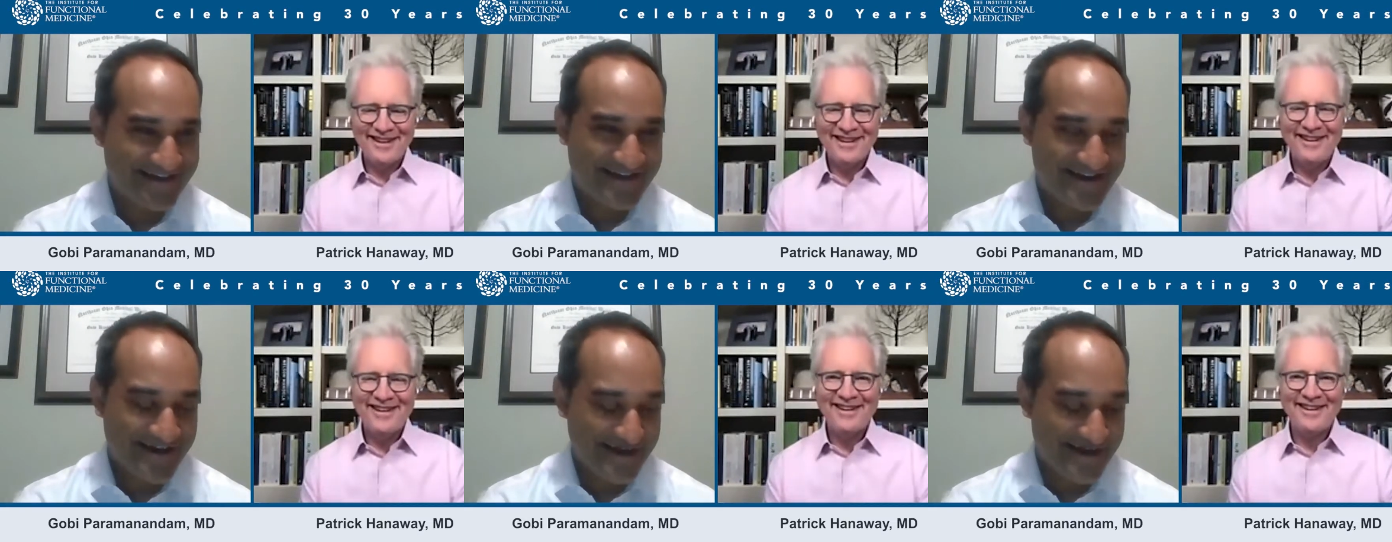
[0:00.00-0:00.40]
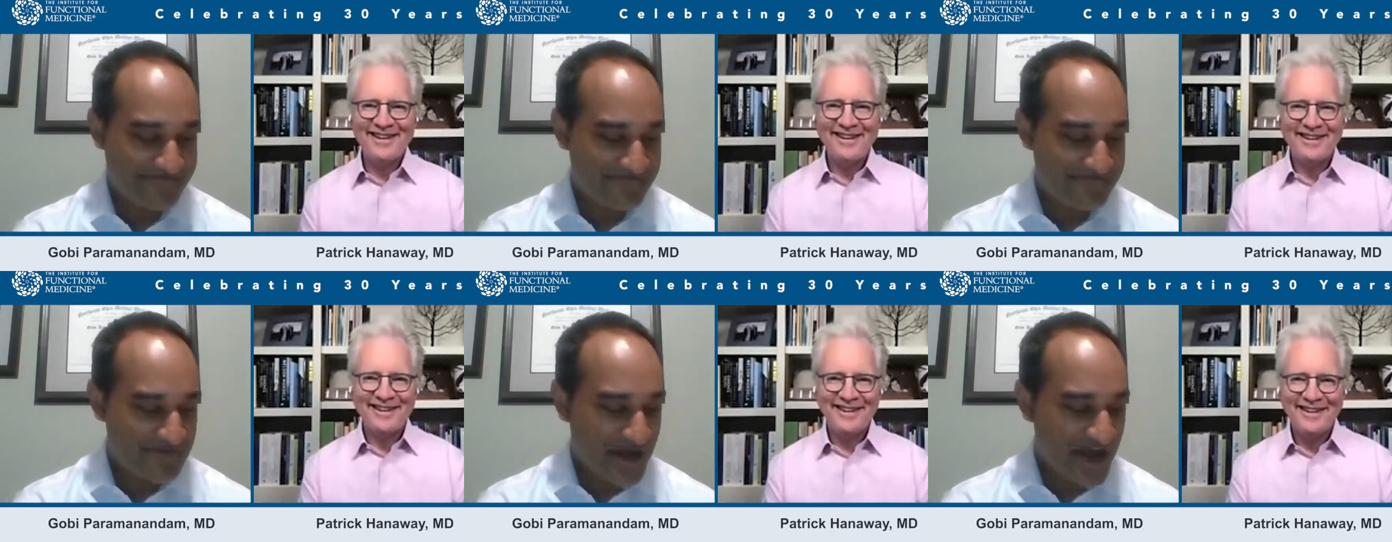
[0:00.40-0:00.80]
Speaker 1: Uh,
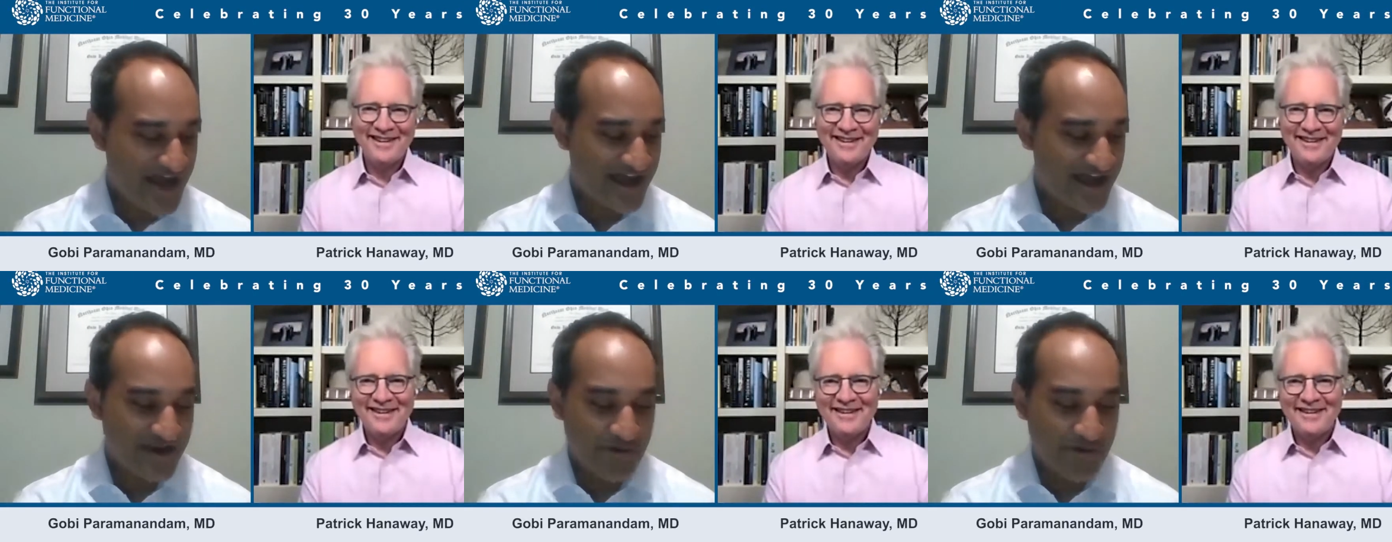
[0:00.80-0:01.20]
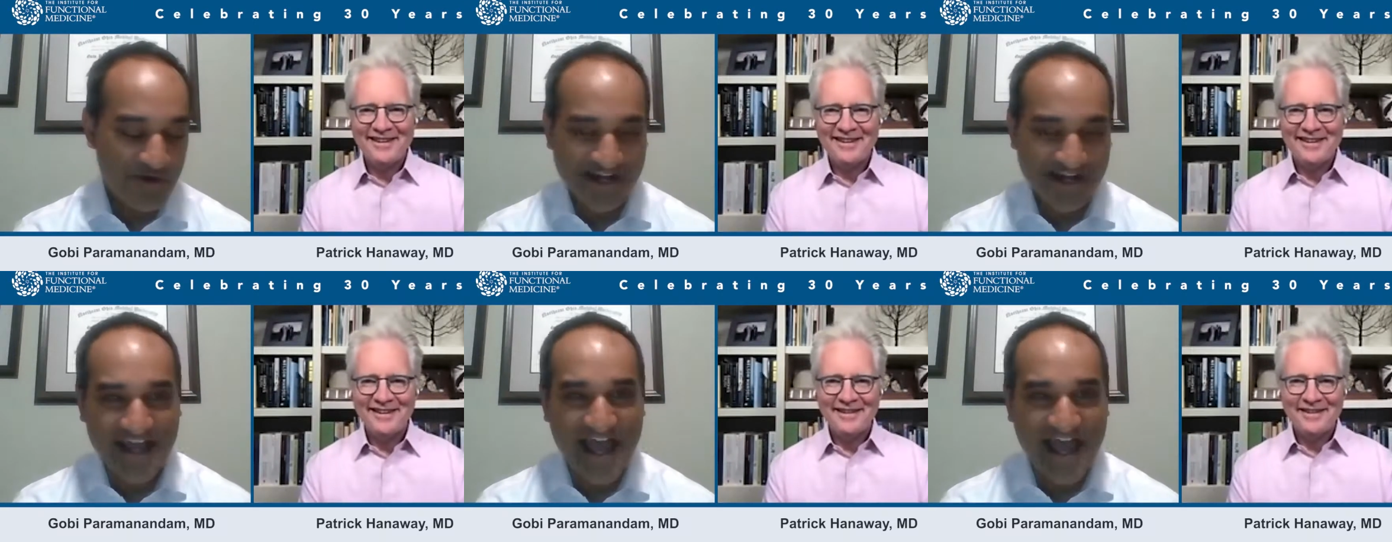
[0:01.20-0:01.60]
I
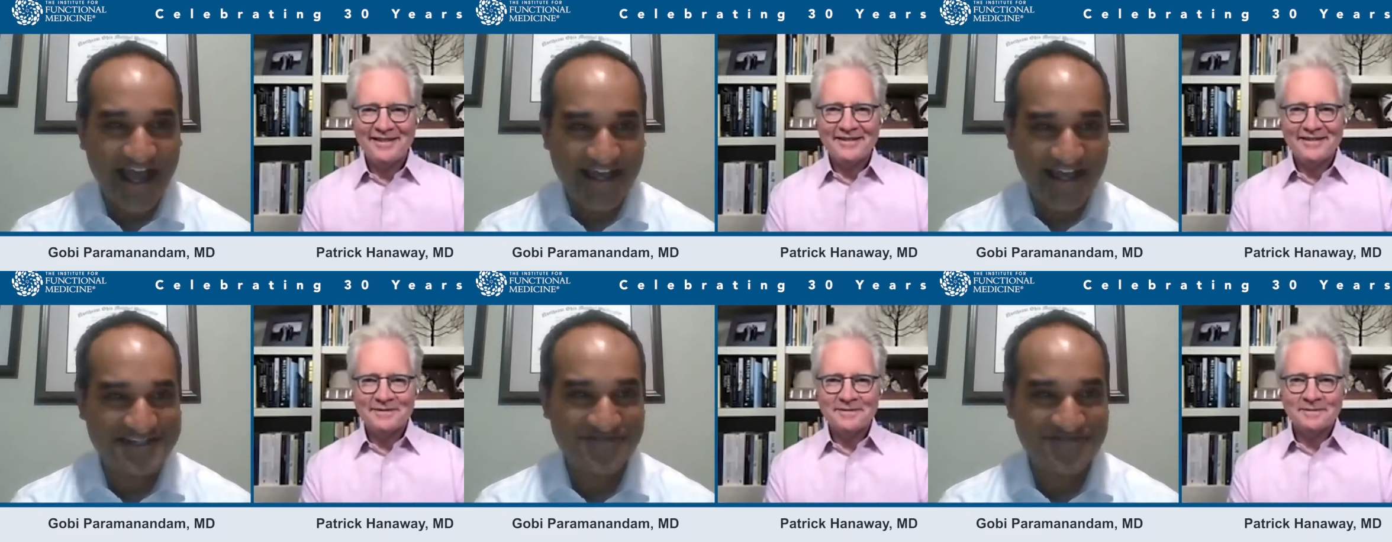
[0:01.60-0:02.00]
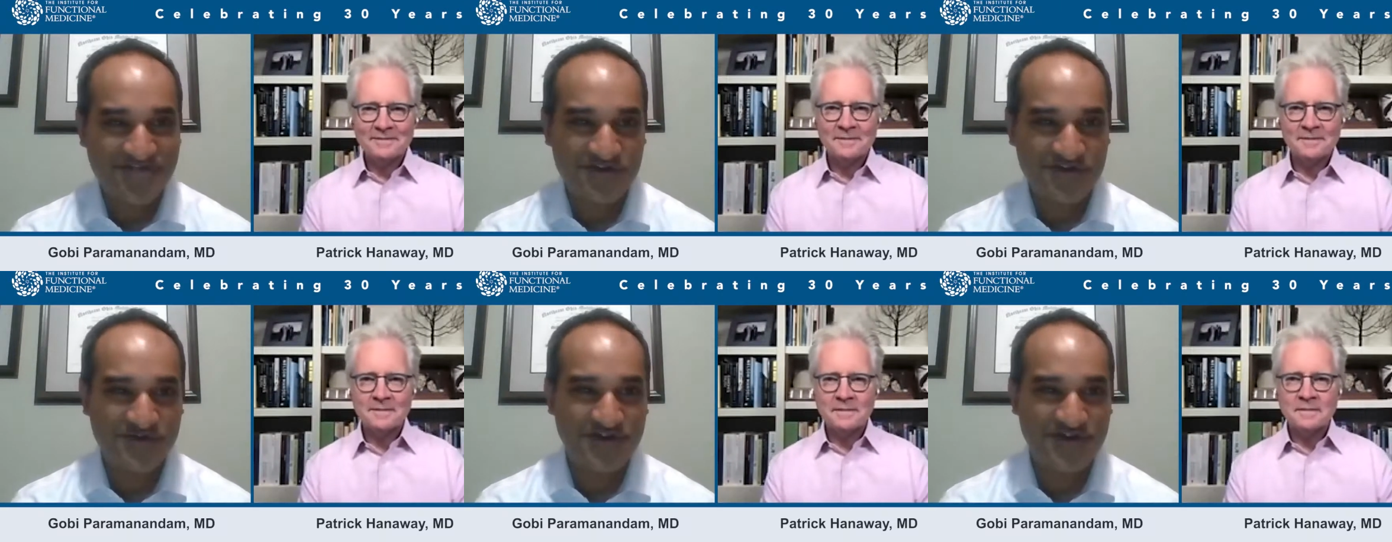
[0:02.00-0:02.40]
wanted to ask
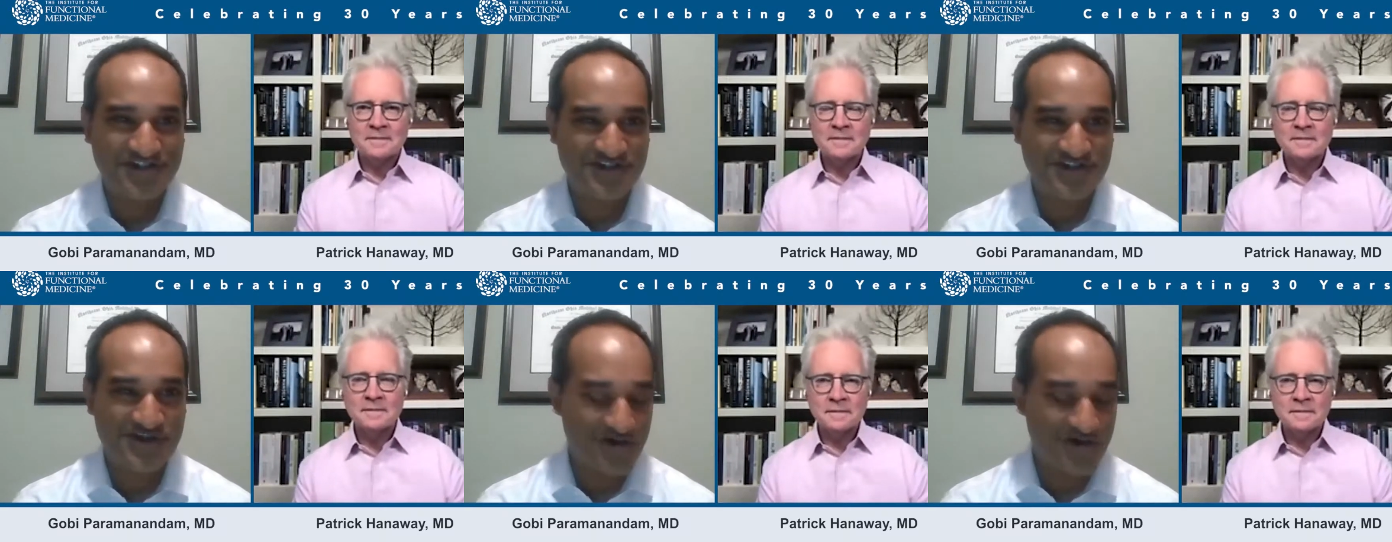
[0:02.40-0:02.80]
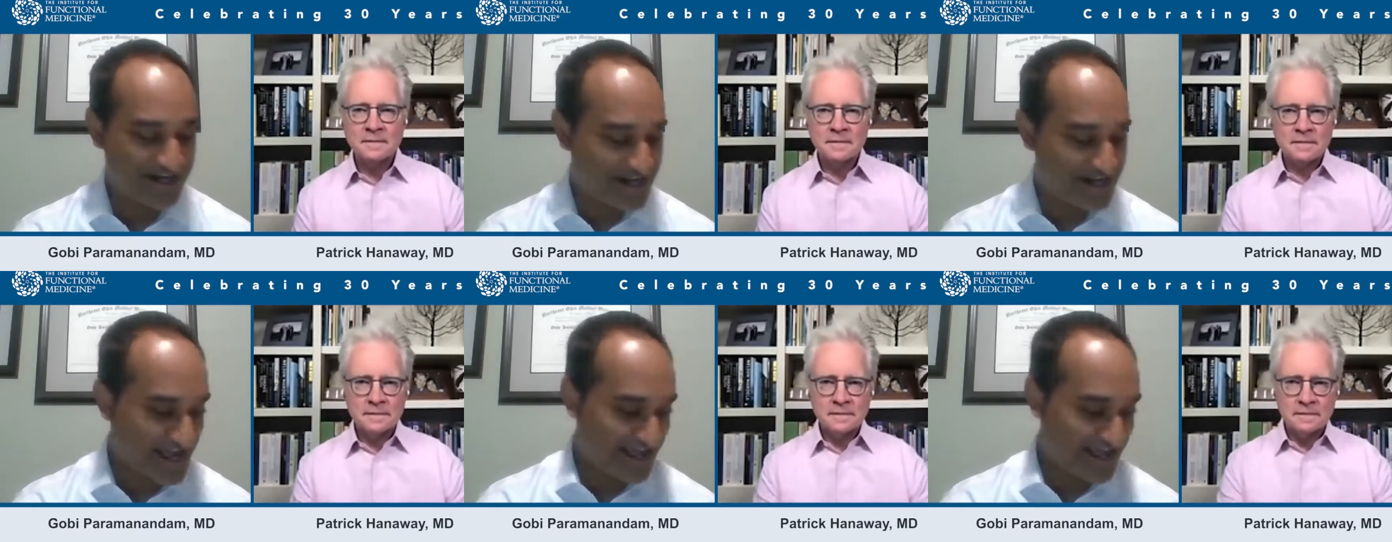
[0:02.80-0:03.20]
first question I
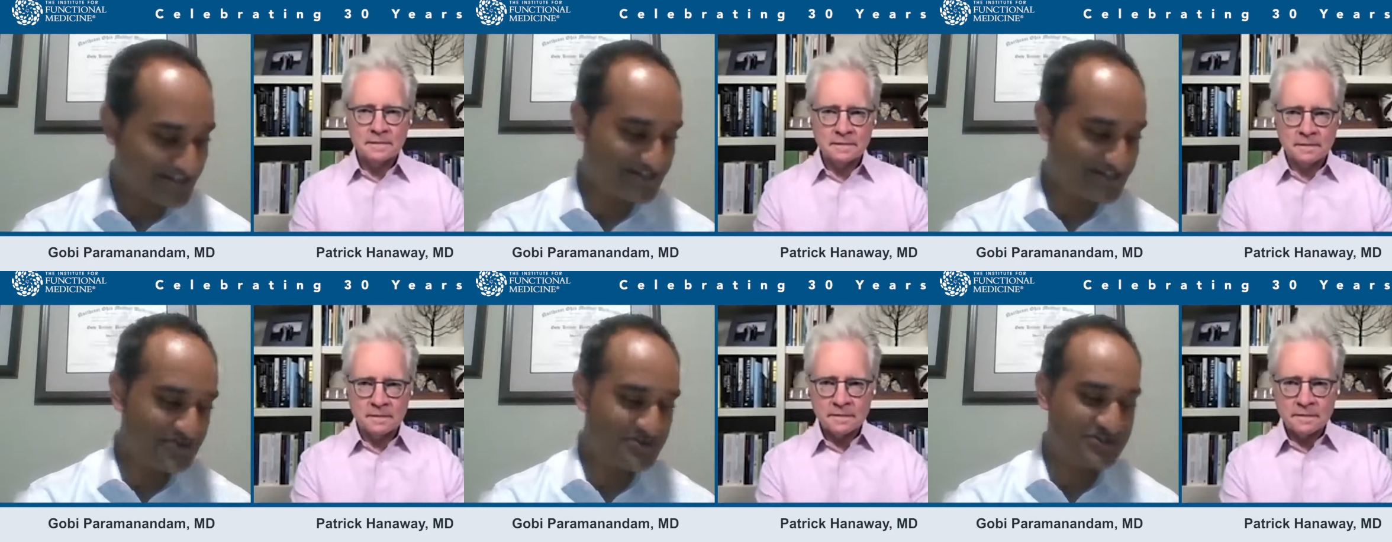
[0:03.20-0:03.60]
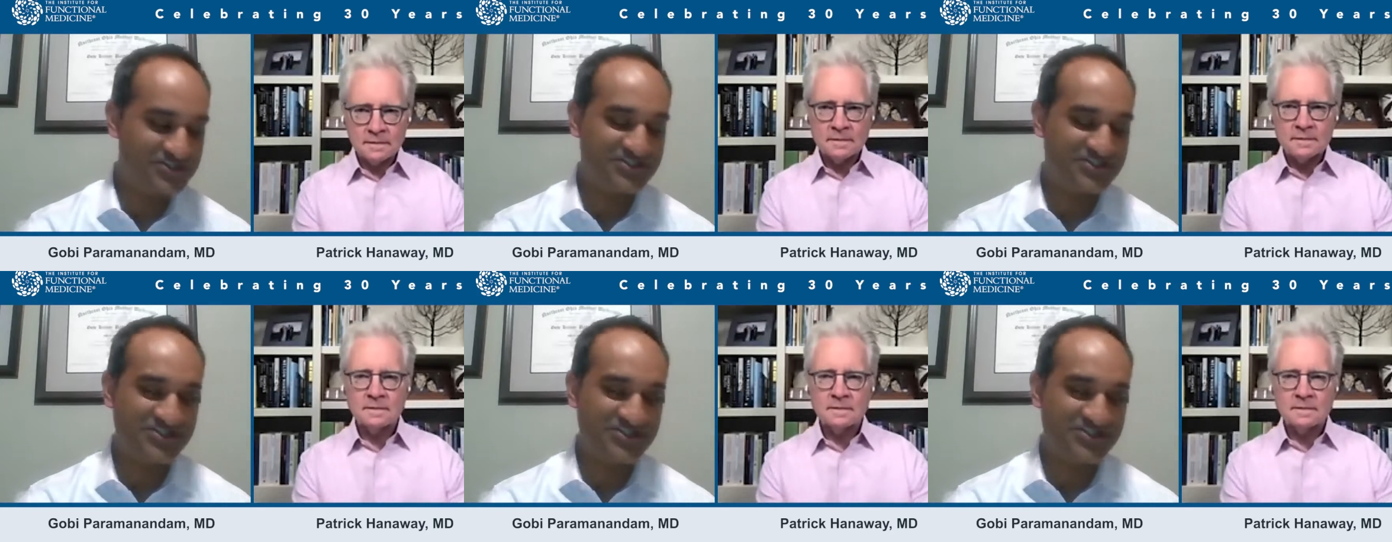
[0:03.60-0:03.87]
wanted to ask you is